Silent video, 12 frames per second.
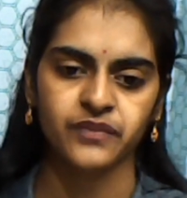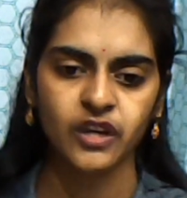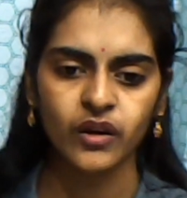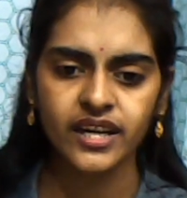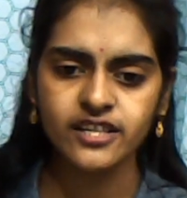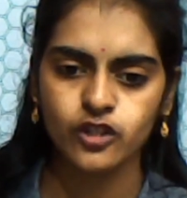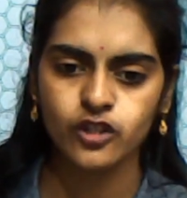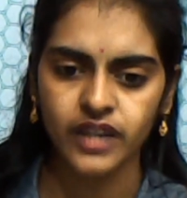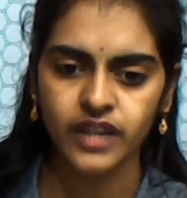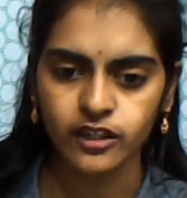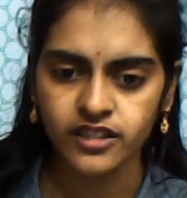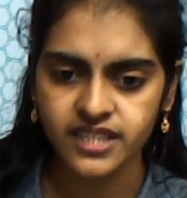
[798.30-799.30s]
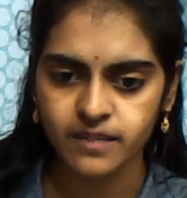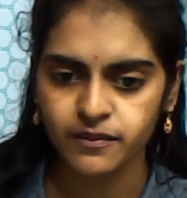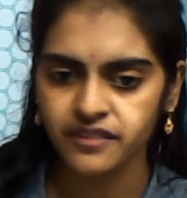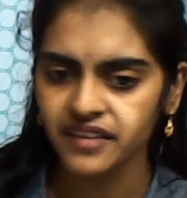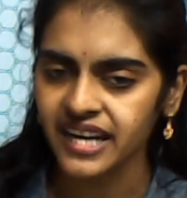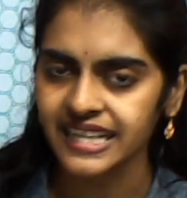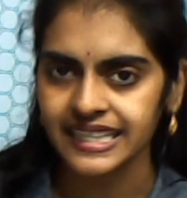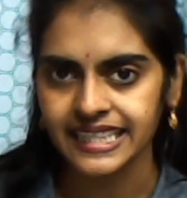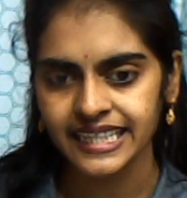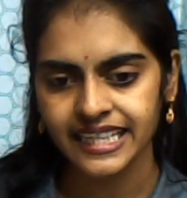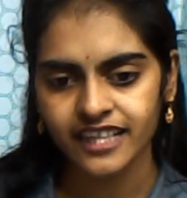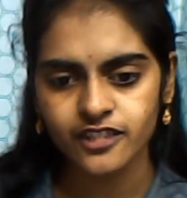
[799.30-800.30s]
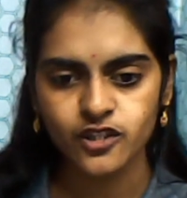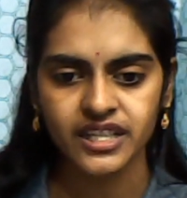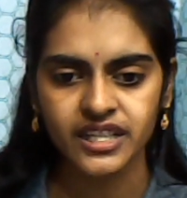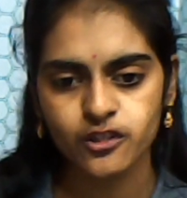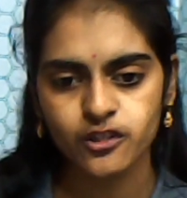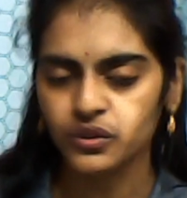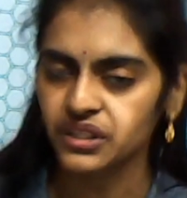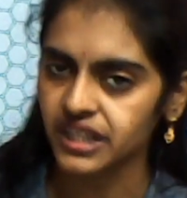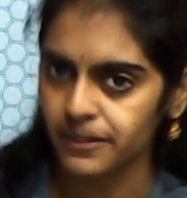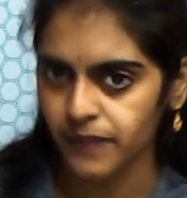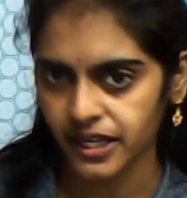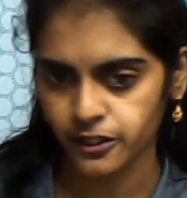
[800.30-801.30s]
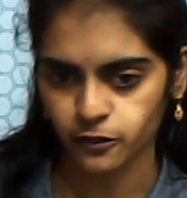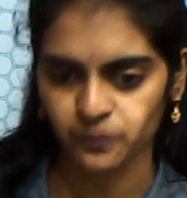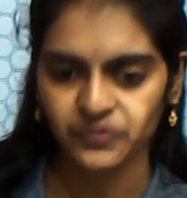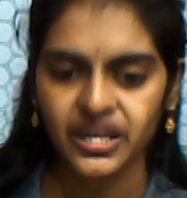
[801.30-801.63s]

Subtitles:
Okay. So you cannot simplify anything here. So it is root 3 by 2.